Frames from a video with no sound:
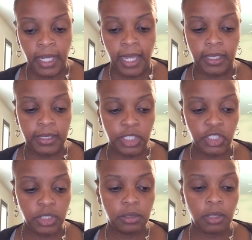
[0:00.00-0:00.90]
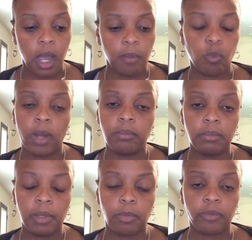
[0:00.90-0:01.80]
In addition,
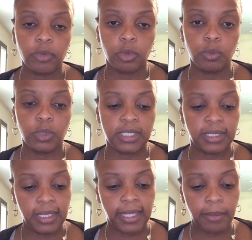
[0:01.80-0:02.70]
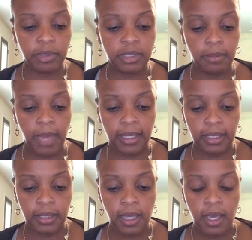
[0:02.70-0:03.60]
one member of the group was still unable to make
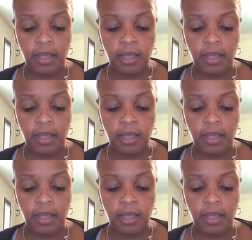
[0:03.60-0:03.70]
it.